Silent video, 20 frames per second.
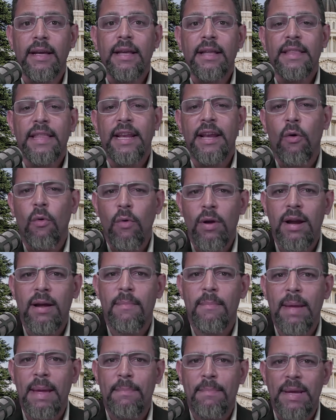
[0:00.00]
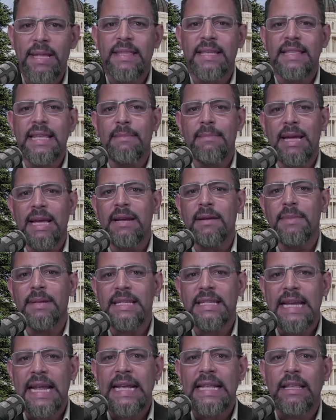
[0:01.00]
They don't want to admit that they made a
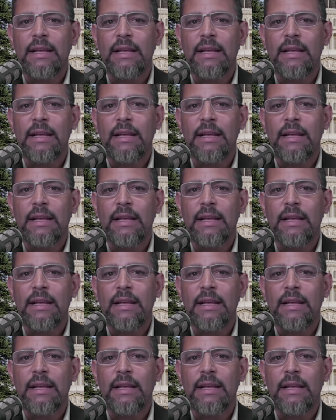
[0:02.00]
mistake,